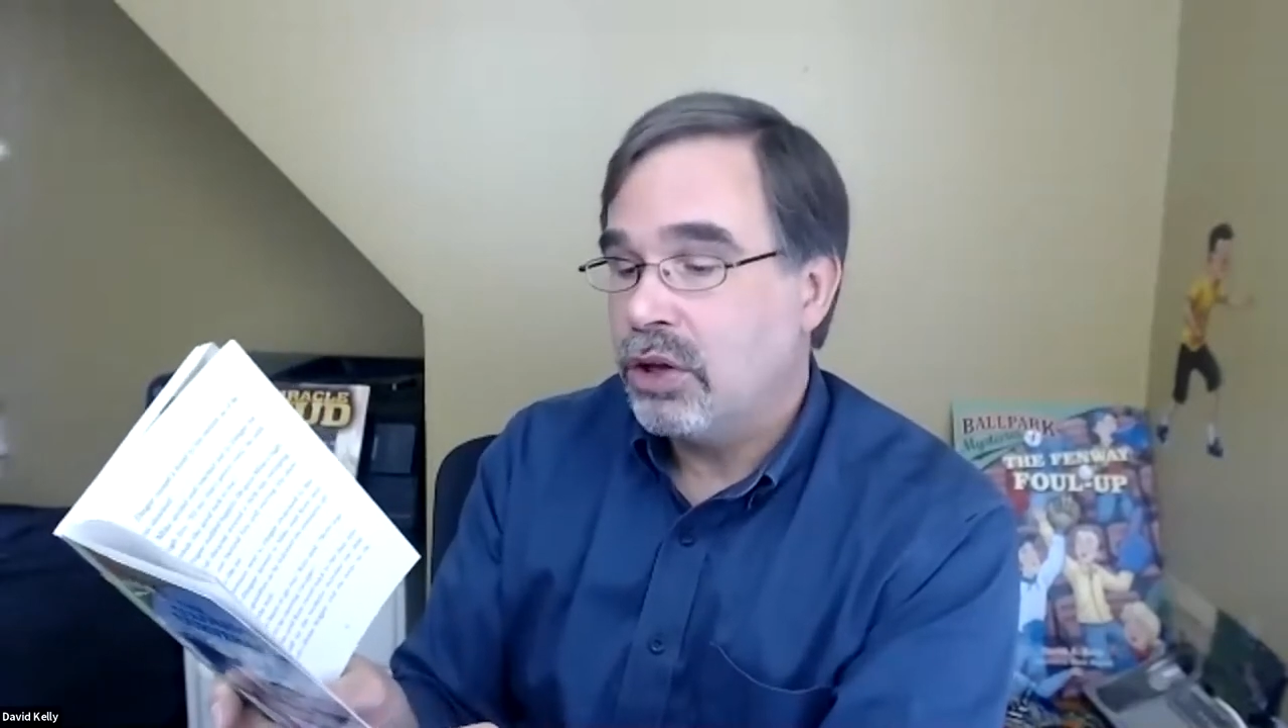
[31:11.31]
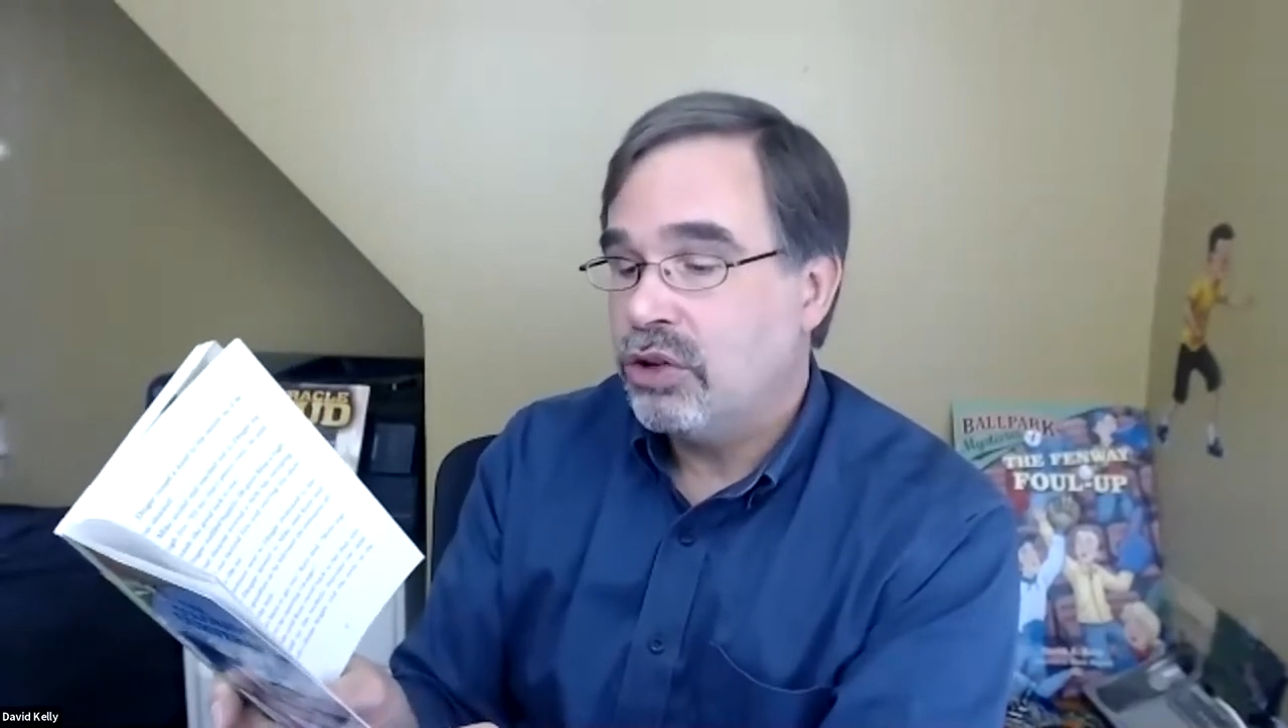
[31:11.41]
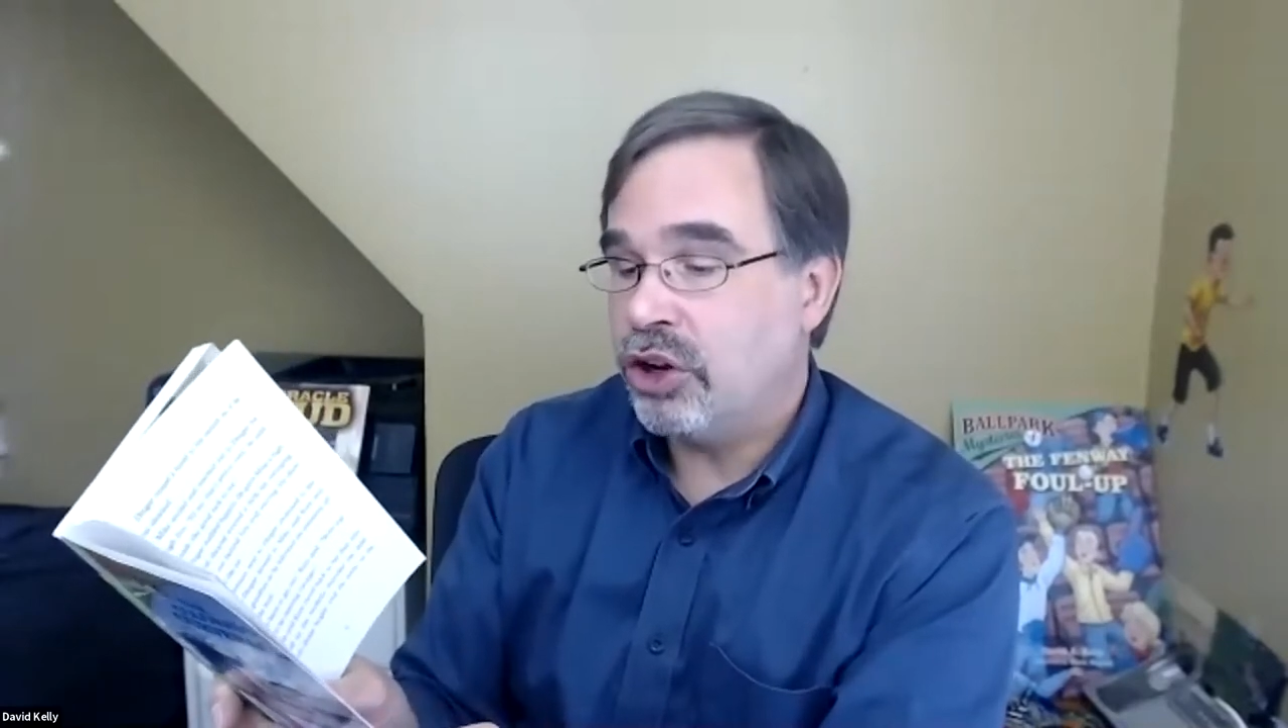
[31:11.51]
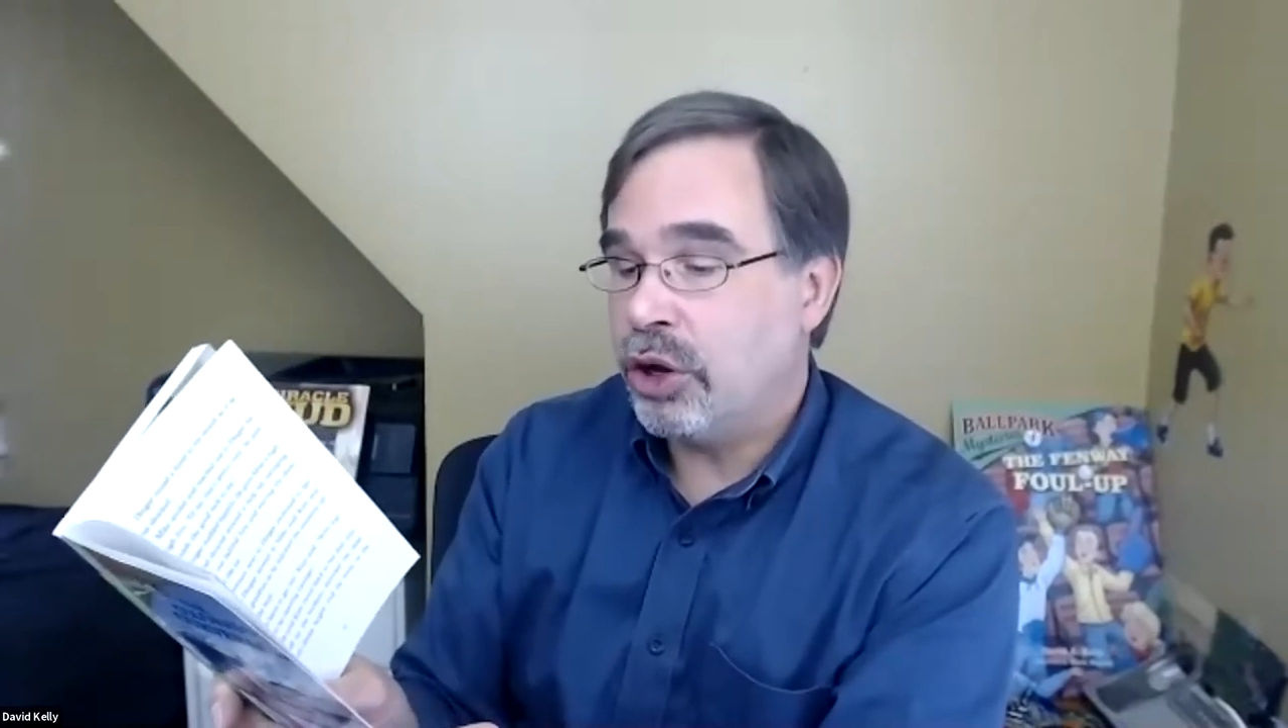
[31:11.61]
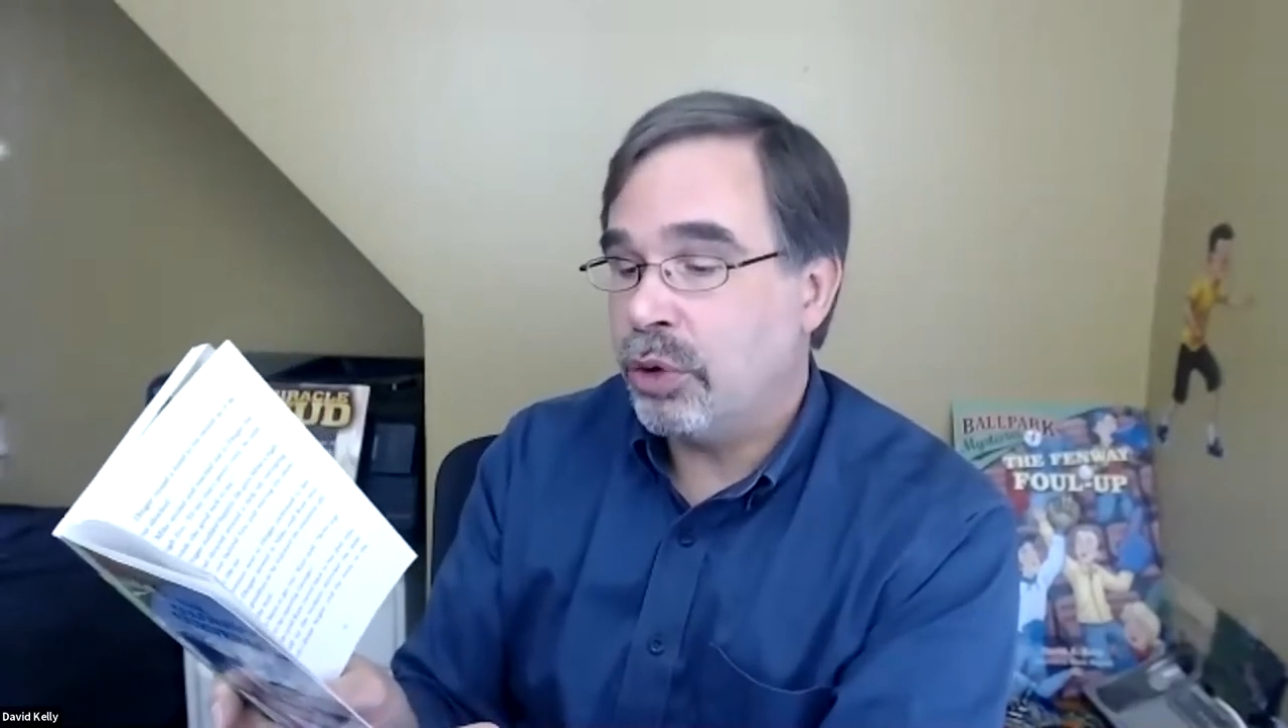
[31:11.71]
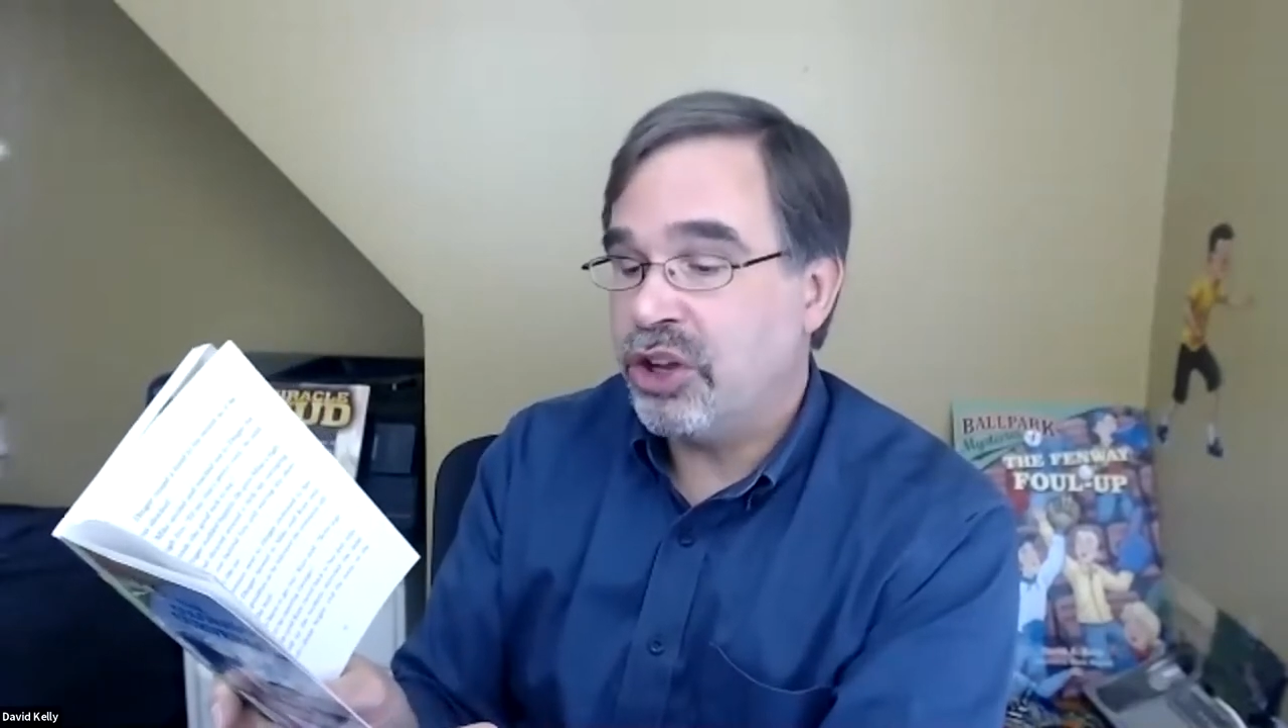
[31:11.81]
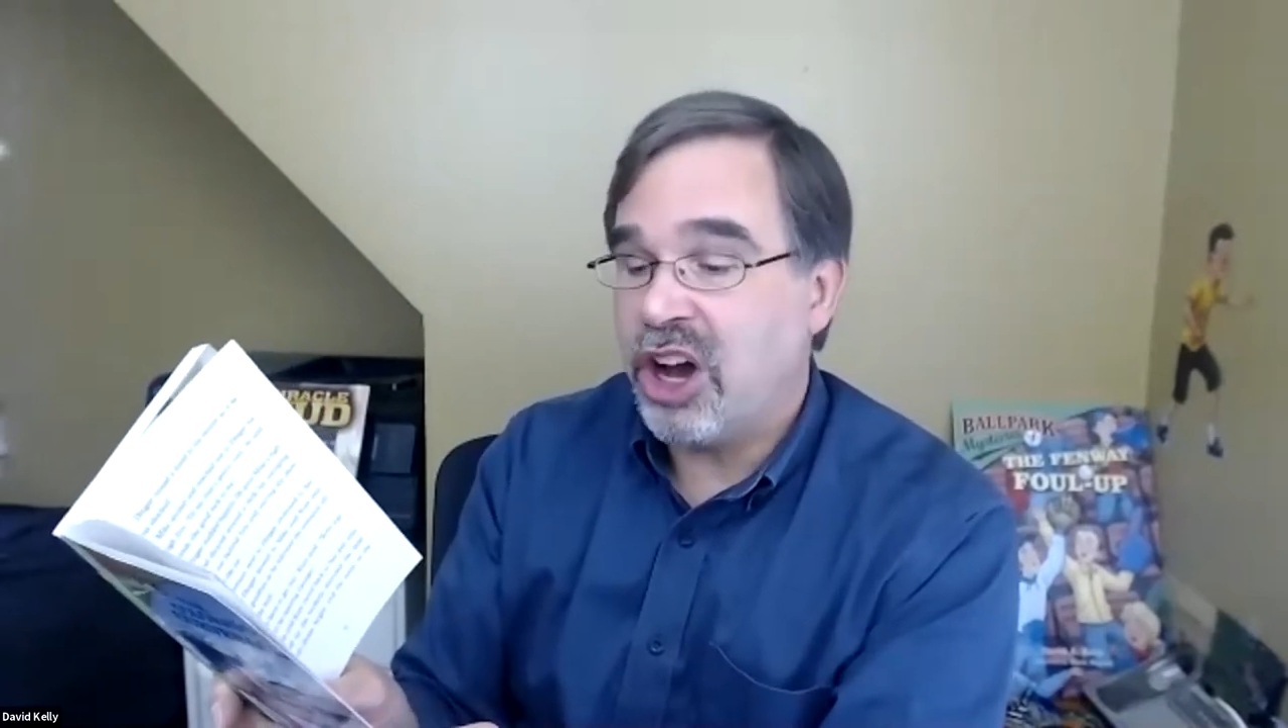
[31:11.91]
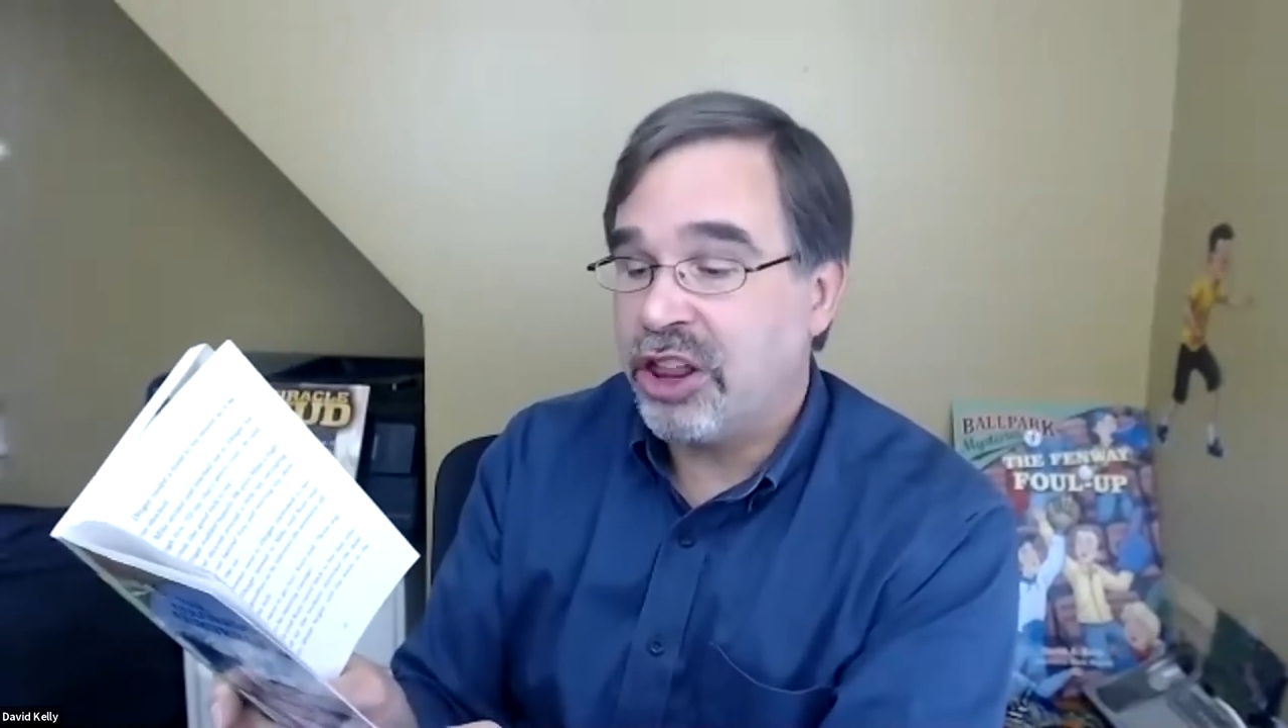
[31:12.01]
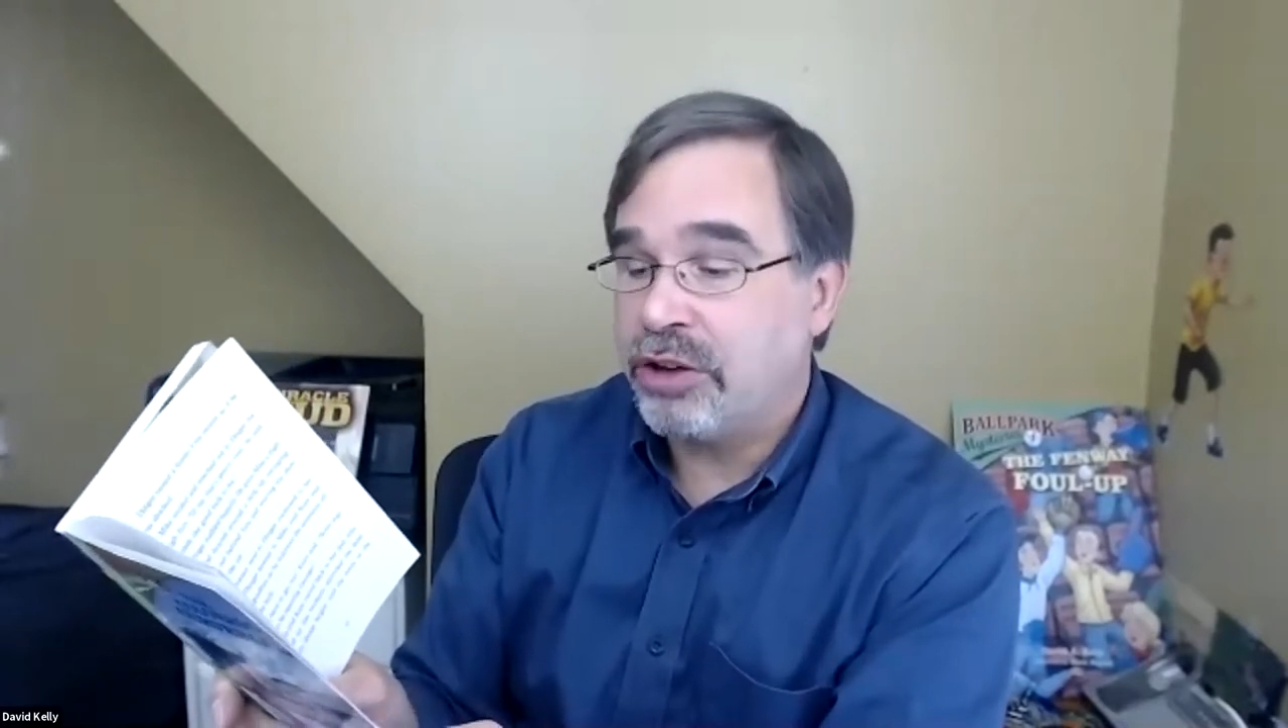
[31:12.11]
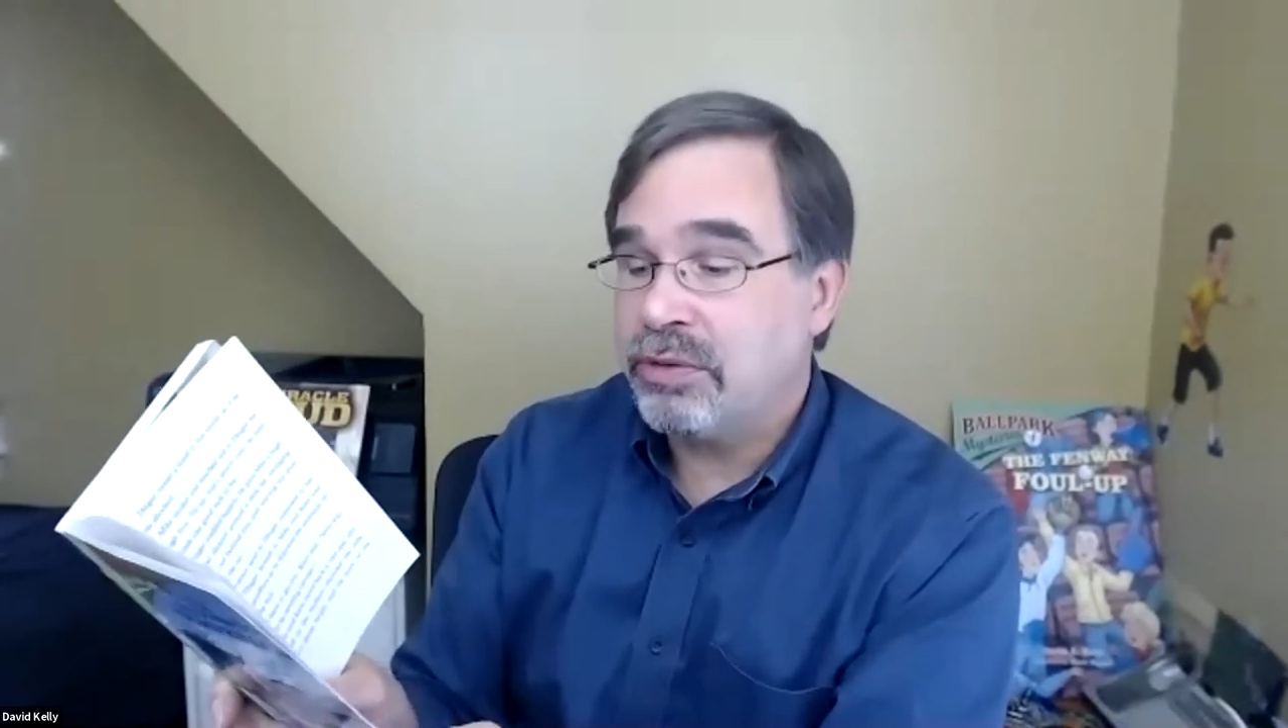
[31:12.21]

Do you know the other